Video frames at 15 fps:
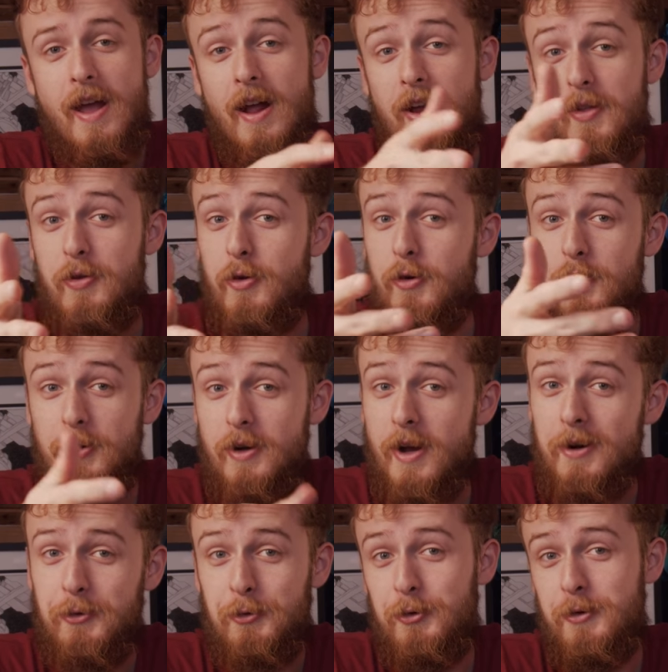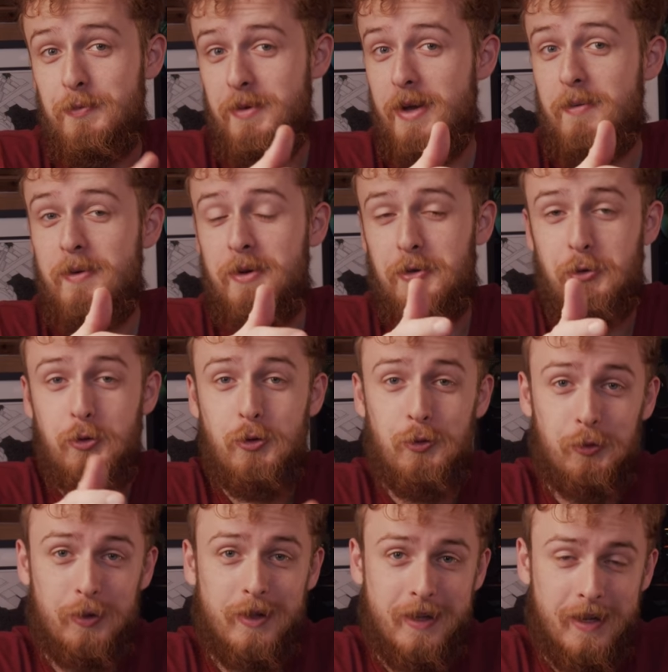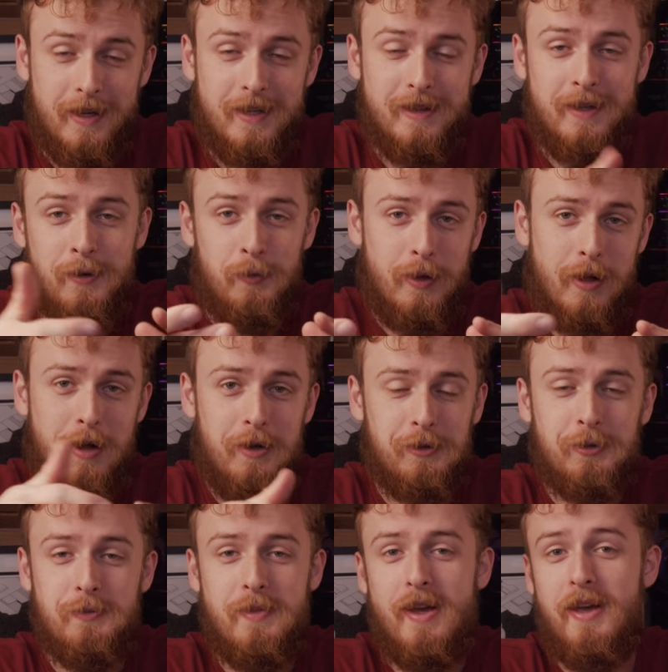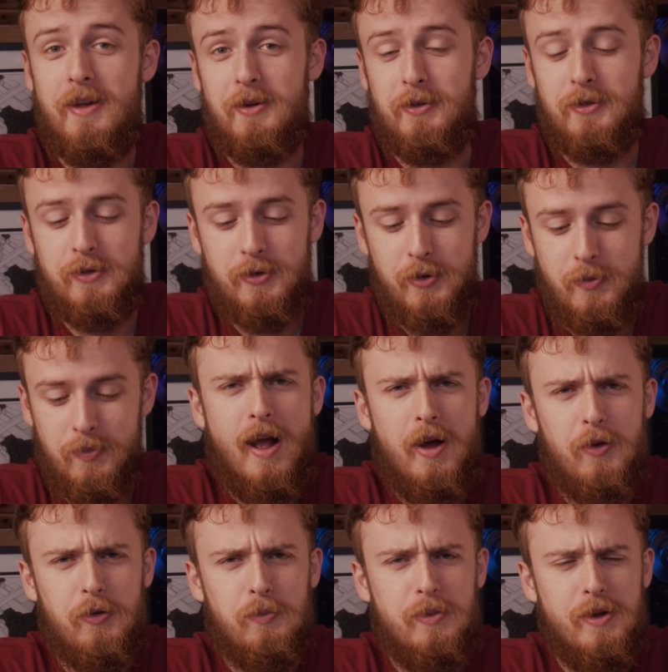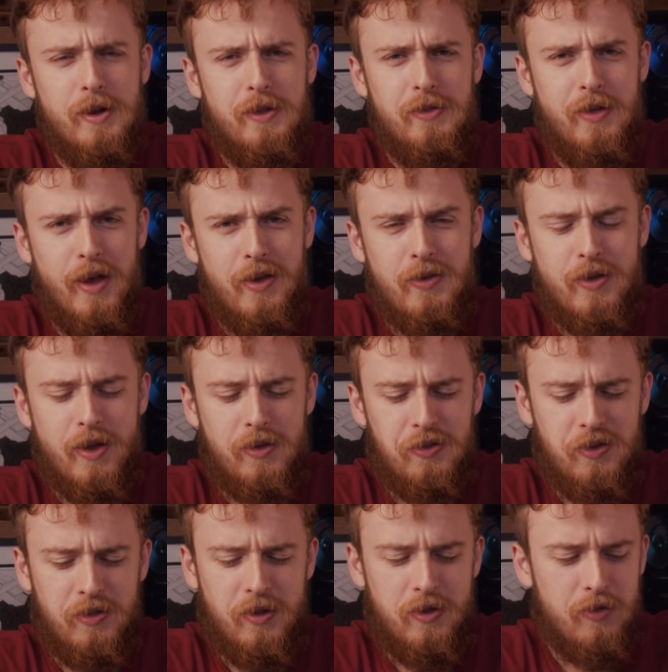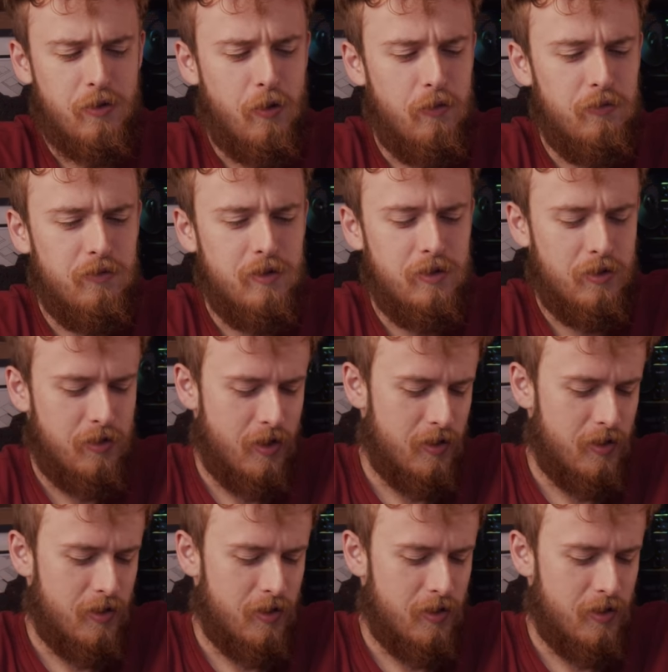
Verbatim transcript: And so you're not going to be able to cool really anything while also making your soup. I also plan on taste testing this. Hopefully there's